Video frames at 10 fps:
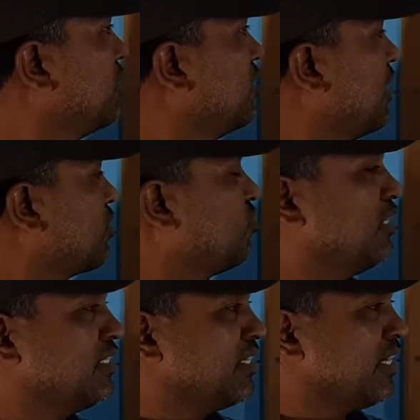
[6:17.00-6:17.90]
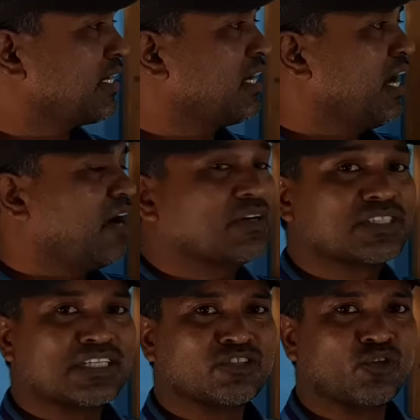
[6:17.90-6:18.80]
direct to indirect, our
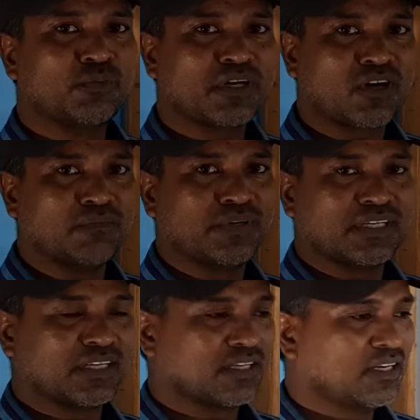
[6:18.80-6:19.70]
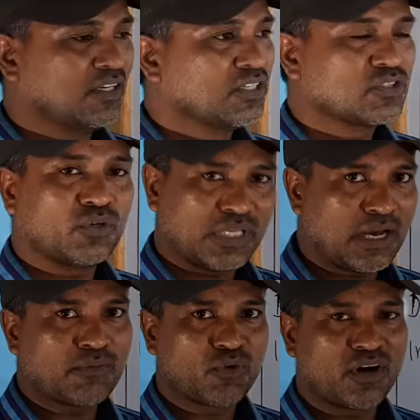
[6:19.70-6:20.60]
sentence will be completed. So you
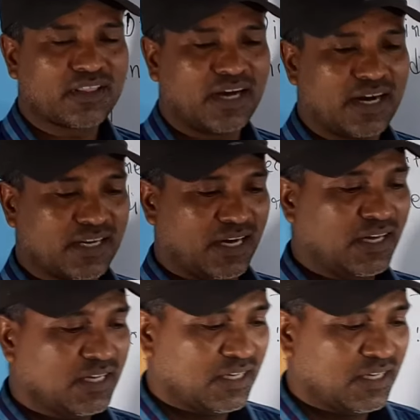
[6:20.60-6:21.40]
have got the idea.